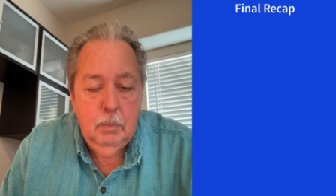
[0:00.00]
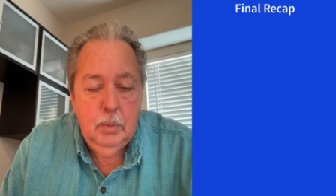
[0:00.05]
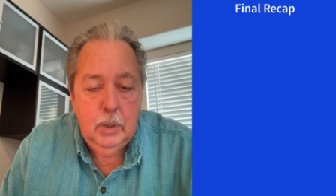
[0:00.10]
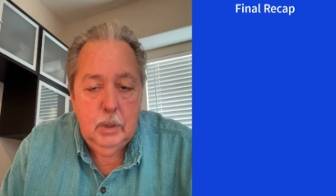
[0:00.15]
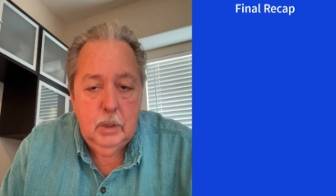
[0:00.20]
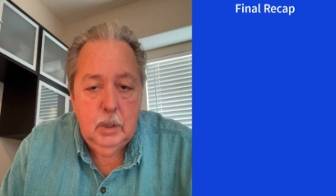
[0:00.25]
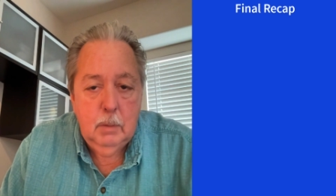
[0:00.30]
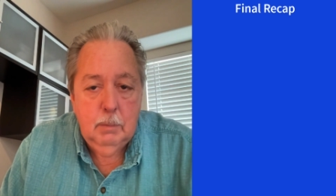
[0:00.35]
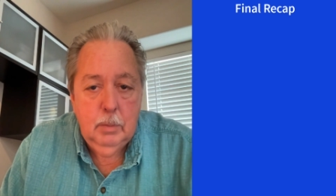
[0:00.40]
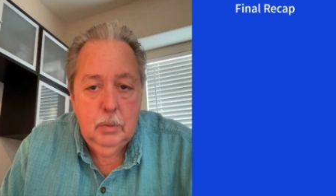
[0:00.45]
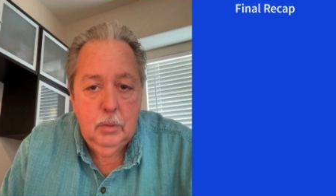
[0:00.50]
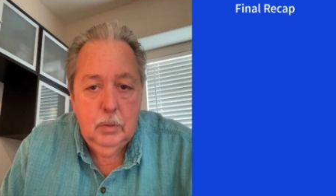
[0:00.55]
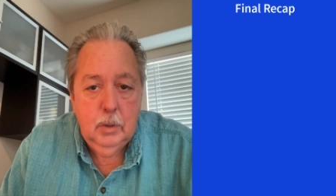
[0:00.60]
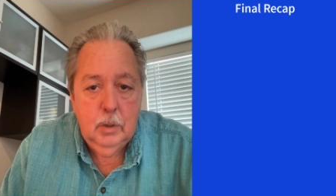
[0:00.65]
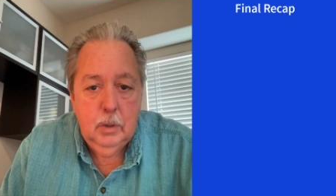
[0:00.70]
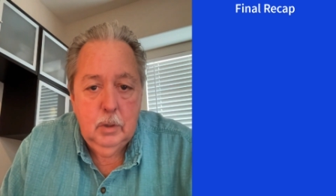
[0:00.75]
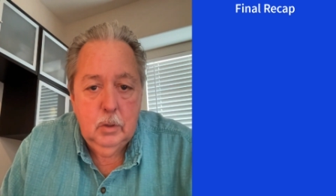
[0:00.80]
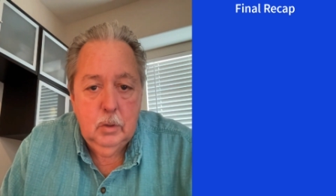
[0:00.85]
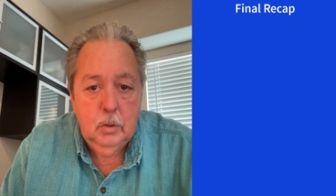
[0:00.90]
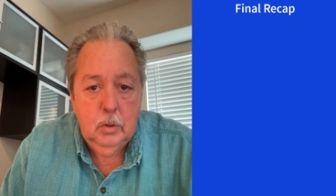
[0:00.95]
picked up a
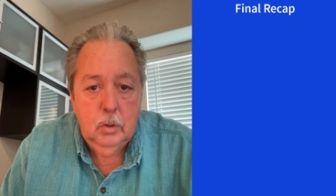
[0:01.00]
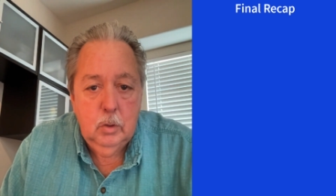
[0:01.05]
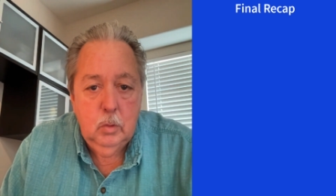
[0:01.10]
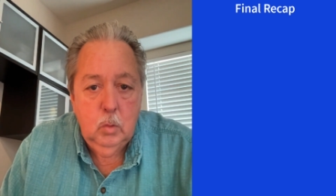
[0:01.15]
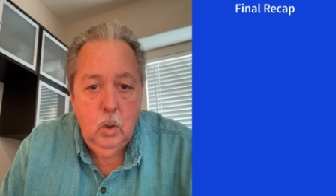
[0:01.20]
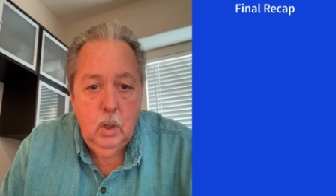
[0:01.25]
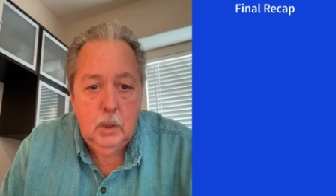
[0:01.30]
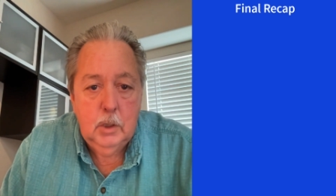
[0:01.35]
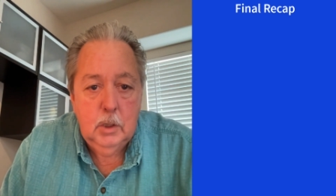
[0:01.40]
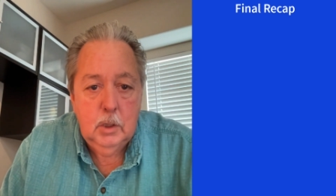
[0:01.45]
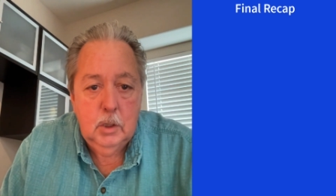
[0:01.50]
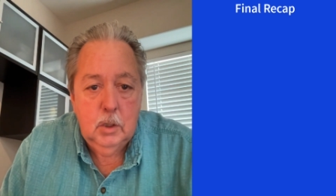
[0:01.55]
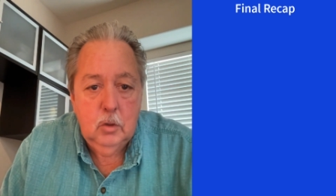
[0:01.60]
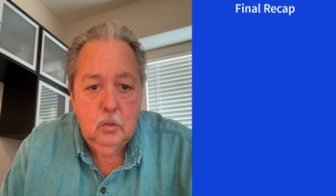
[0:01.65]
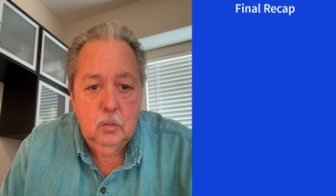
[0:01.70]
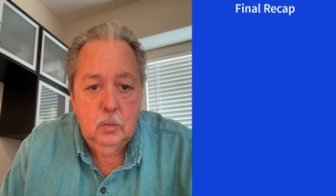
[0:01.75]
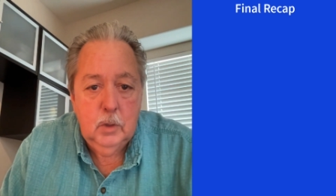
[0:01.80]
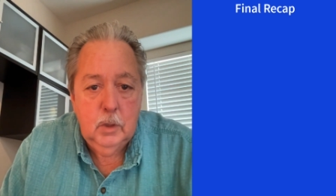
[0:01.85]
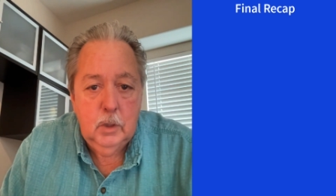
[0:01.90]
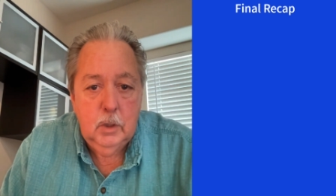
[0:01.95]
thing or two watching this
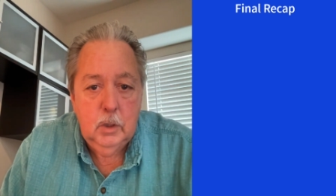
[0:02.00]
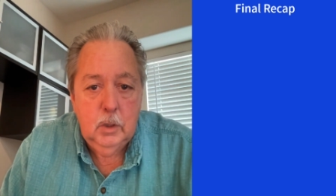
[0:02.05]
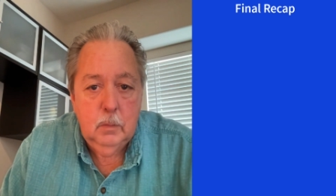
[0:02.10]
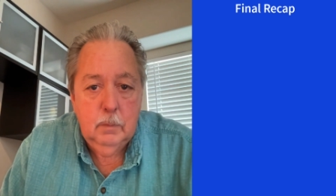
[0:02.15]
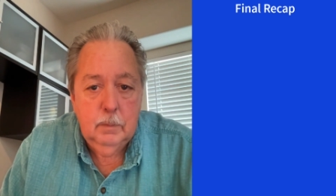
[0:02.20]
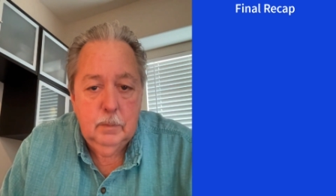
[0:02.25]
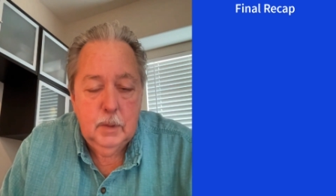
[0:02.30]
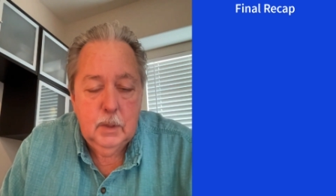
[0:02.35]
video.